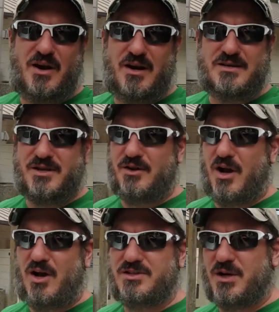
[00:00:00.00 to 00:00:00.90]
Arizona,
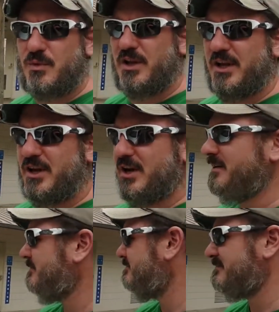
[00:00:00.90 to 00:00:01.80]
also really good.
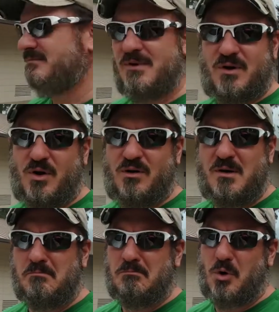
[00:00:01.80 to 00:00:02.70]

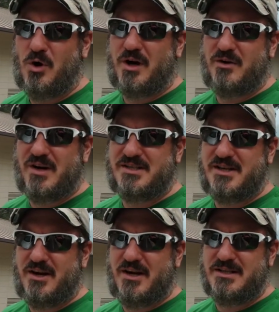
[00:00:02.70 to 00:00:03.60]
Oregon rest
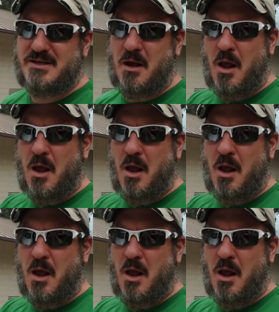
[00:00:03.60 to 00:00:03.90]
areas.